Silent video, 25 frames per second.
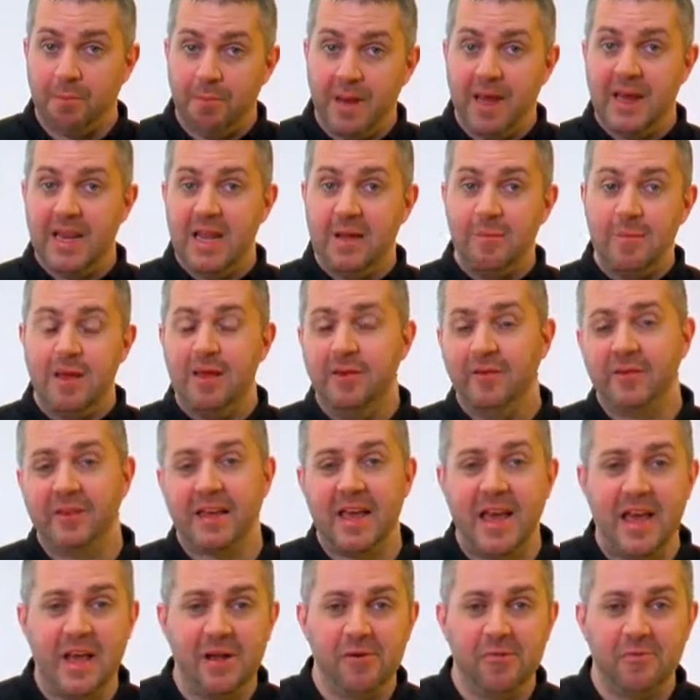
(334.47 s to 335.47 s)
my name is
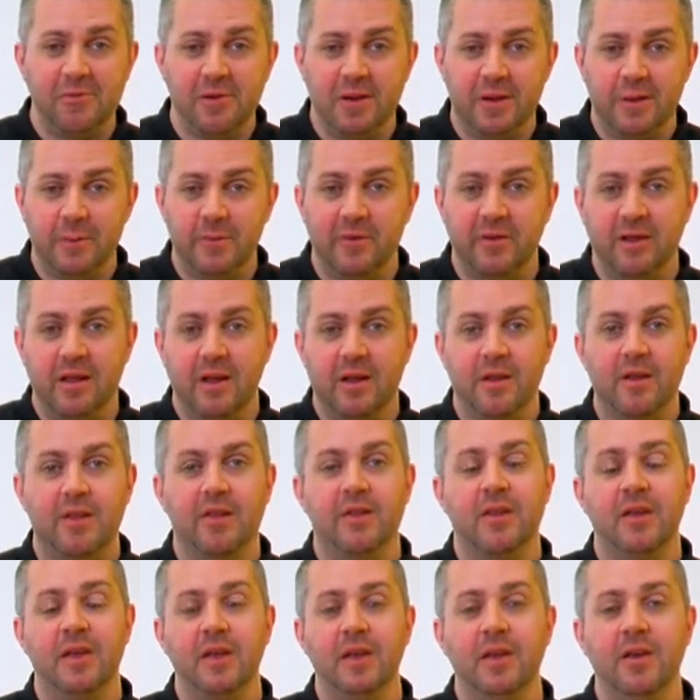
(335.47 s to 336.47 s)
Kane Ramsey, and
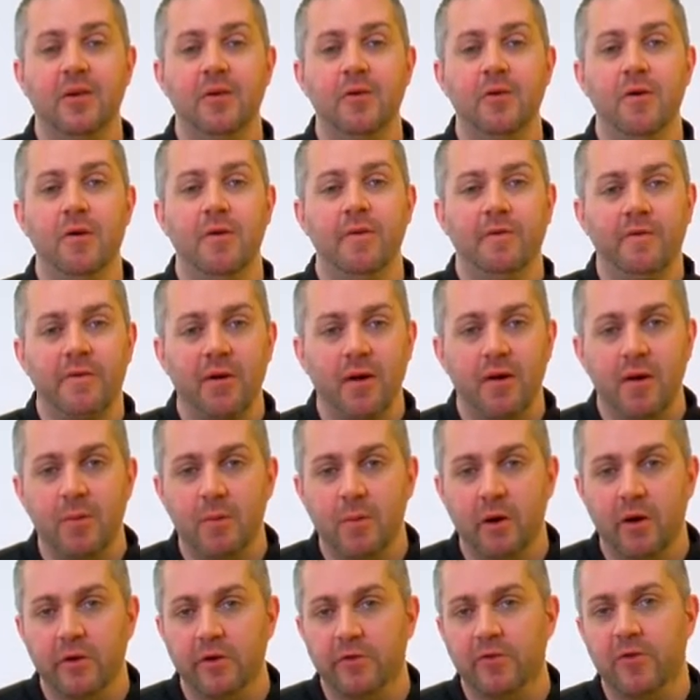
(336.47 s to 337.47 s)
thank you very
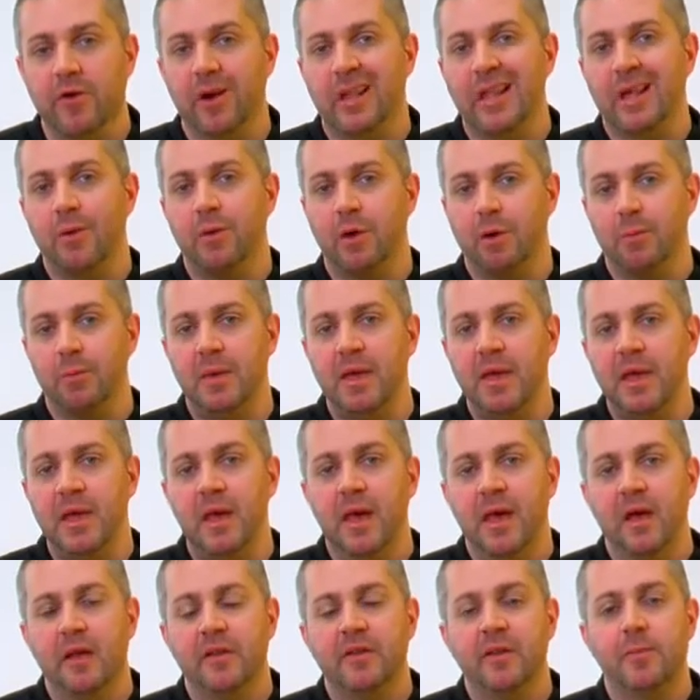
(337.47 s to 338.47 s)
much for allowing
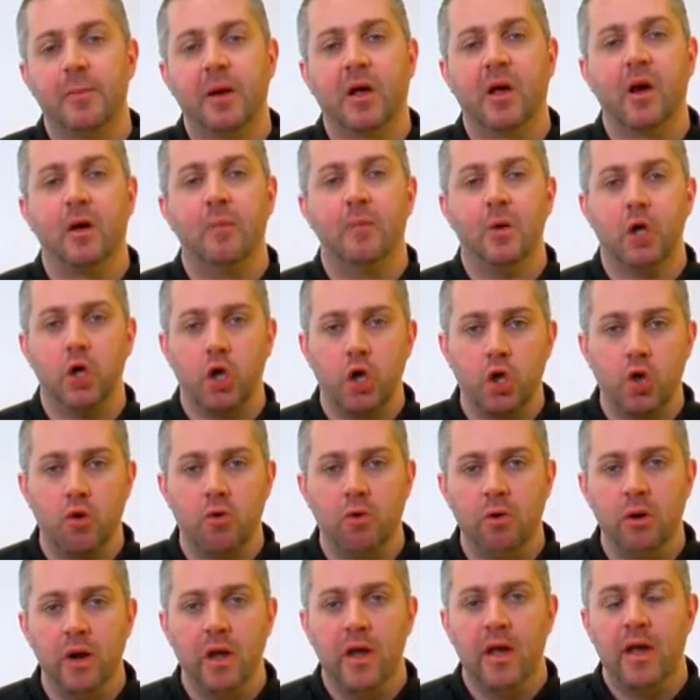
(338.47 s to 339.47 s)
me to become
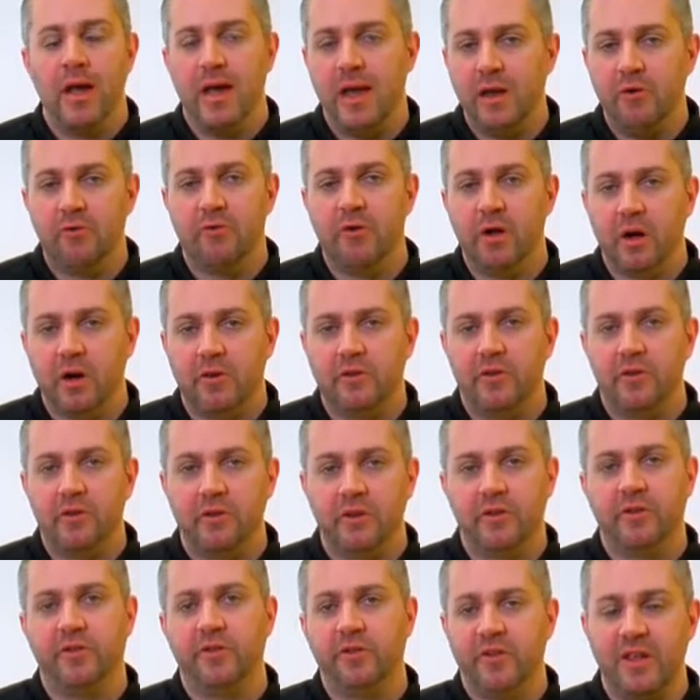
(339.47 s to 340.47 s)
your introduction
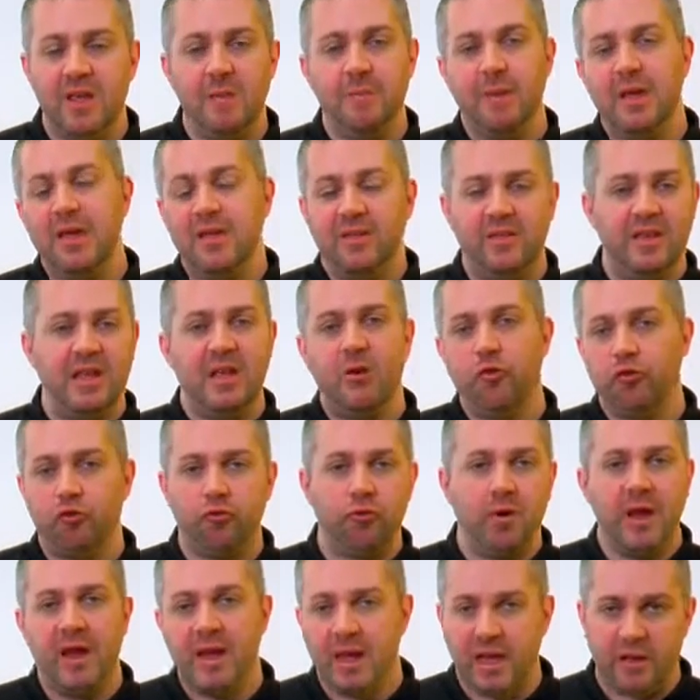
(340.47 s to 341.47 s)
to CBT
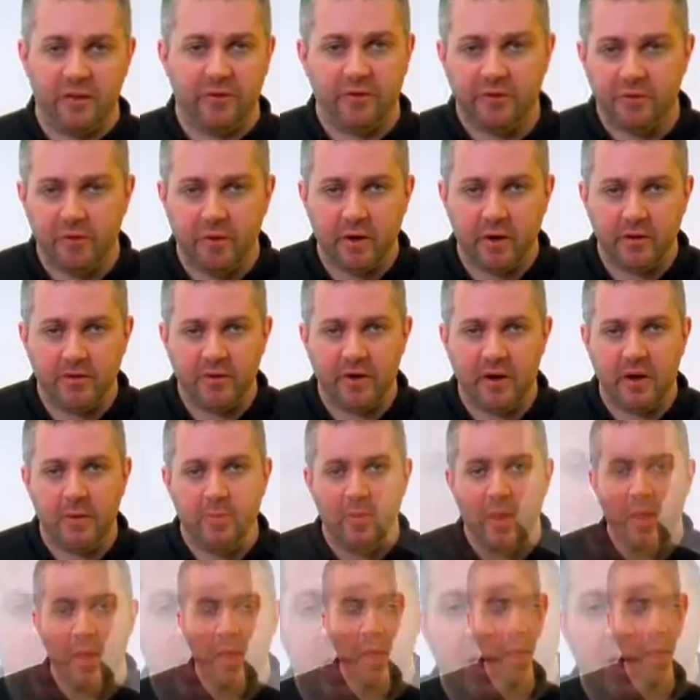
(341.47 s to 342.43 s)
training instructor.